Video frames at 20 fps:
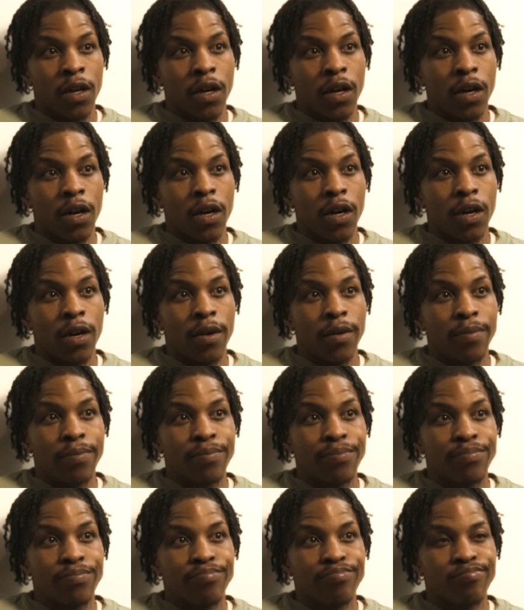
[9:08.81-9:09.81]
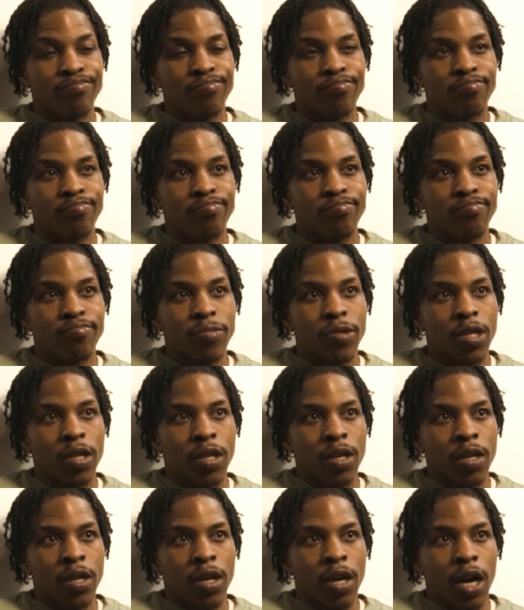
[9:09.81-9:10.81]

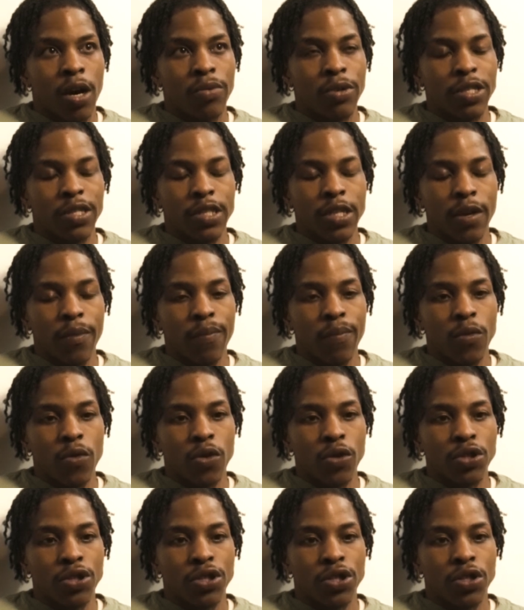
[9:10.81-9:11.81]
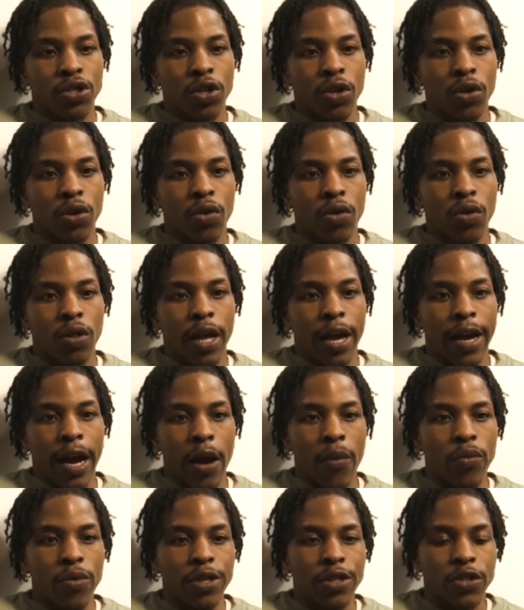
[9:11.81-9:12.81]
I want to say more so like
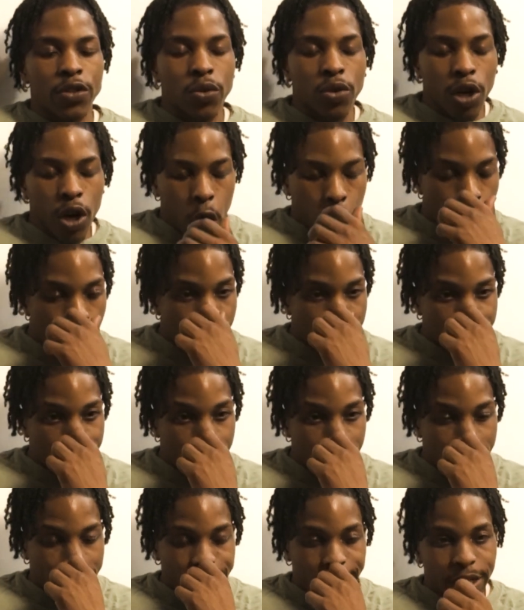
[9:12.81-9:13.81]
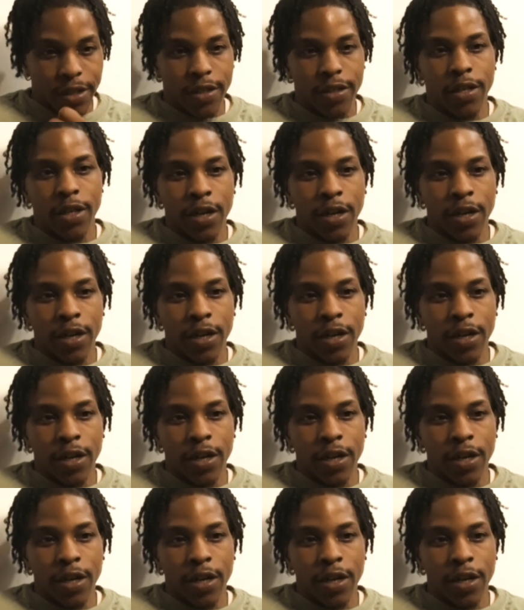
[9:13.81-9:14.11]
I went to an open mic.